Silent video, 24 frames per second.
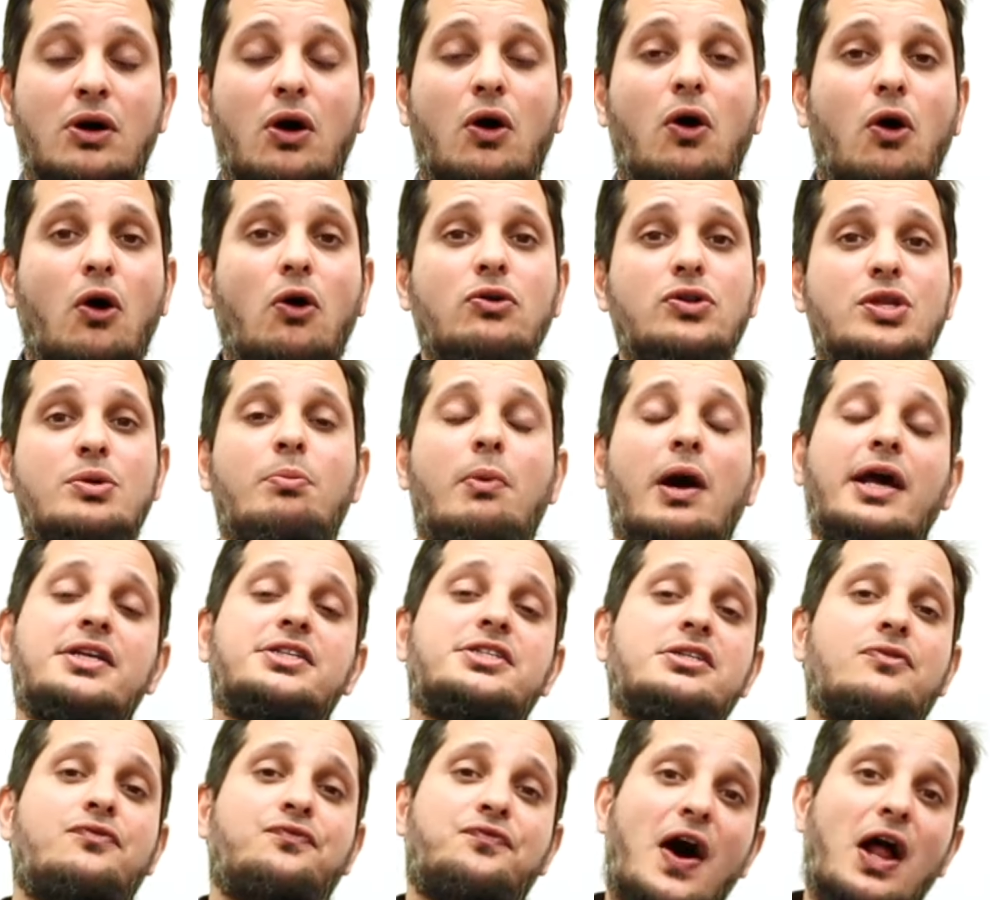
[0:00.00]
All the money's
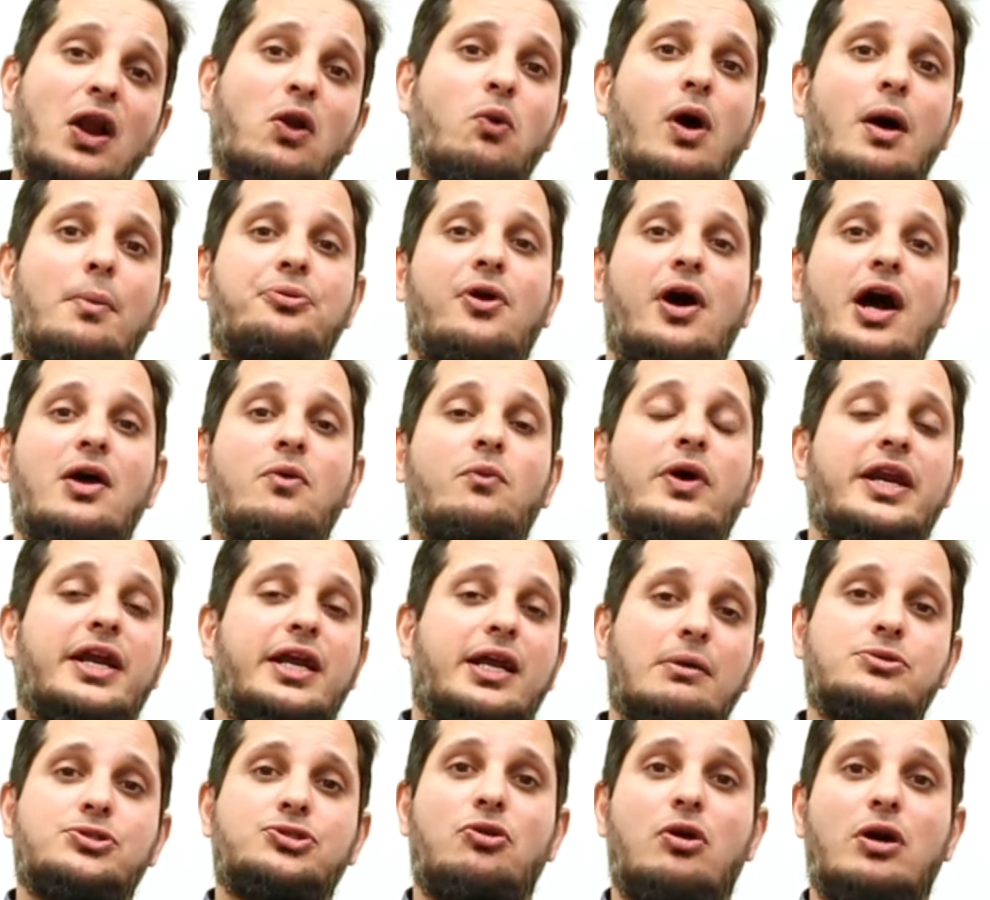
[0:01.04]
in the follow-up, right? When it
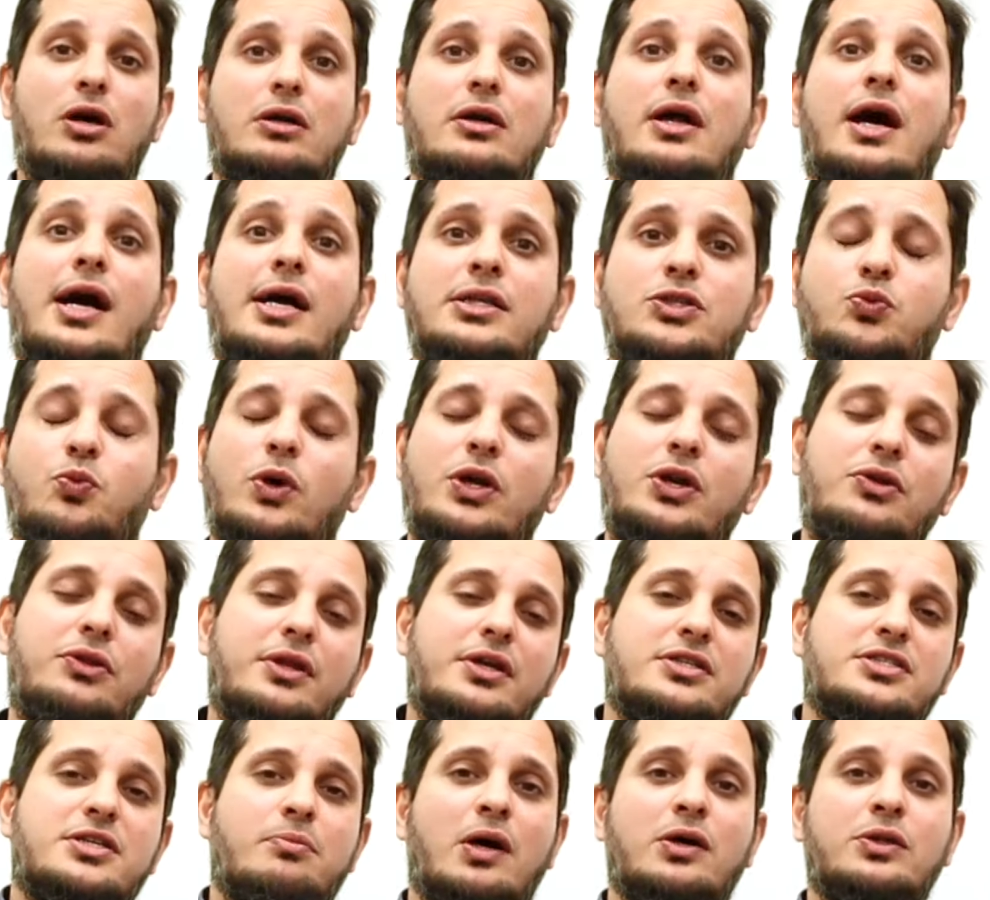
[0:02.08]
comes to our clients, what do you
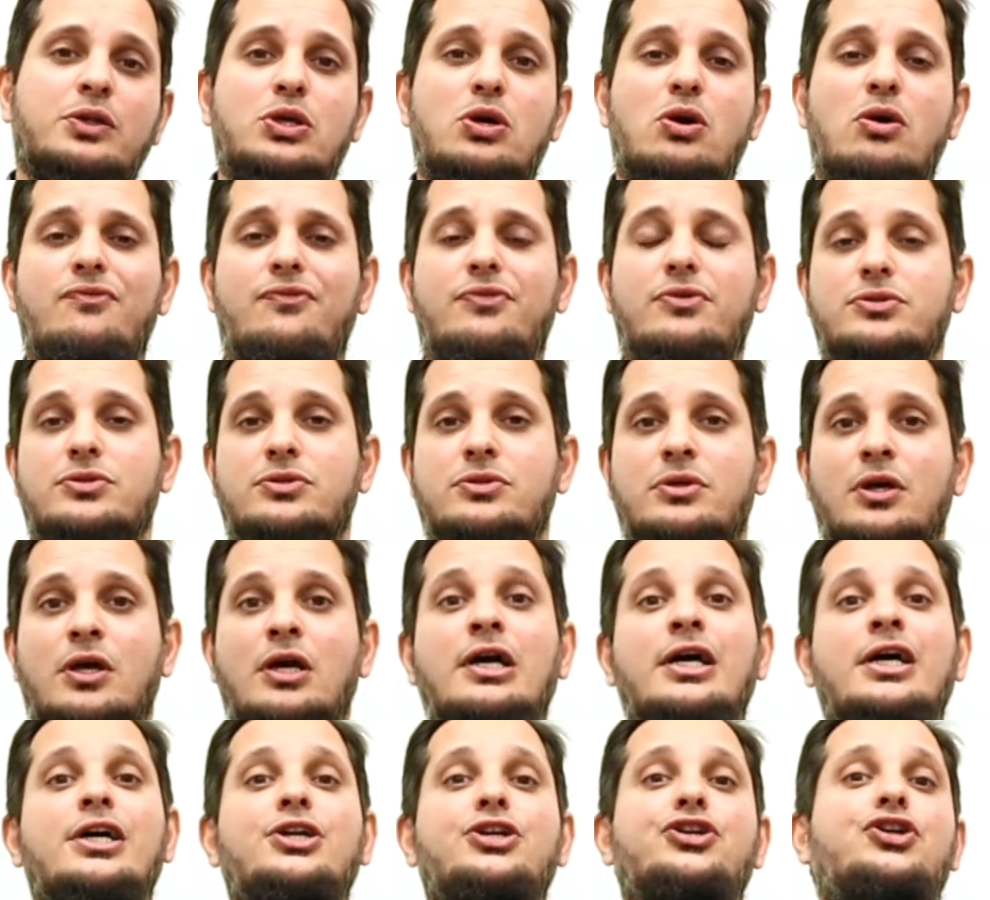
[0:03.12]
think about the offers?
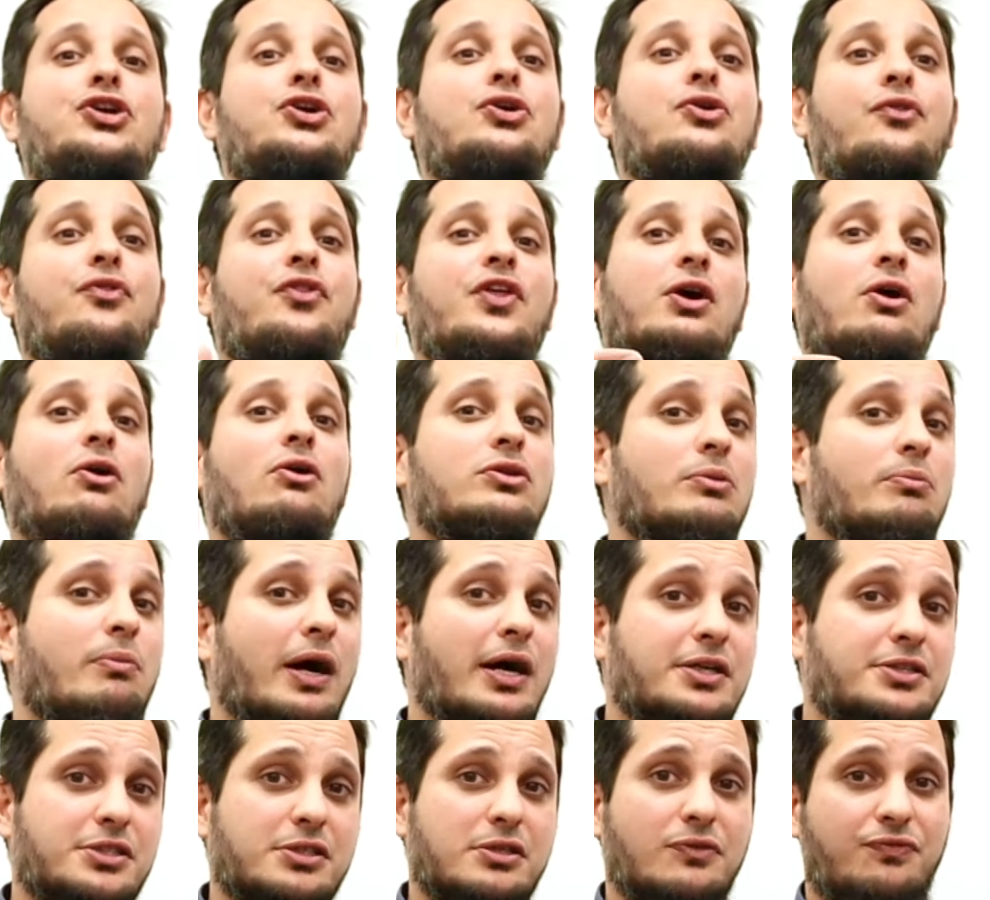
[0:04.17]
Do you think all the
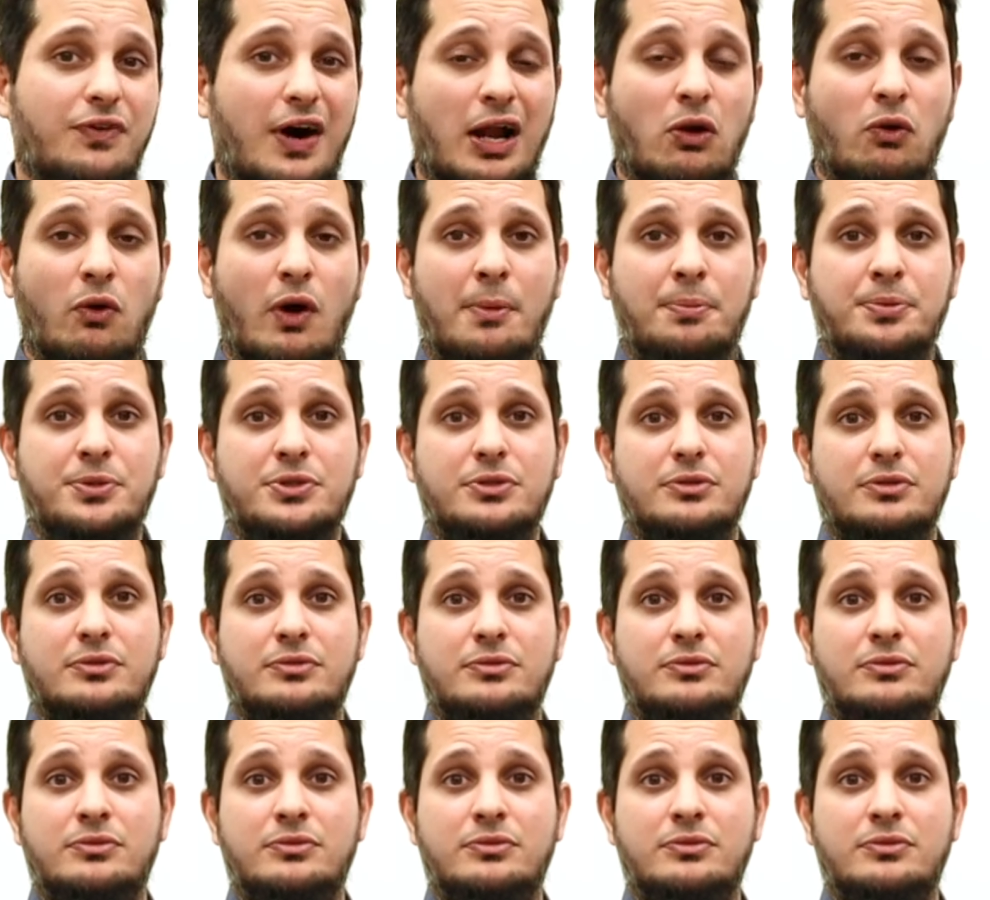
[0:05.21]
money's in the follow-ups?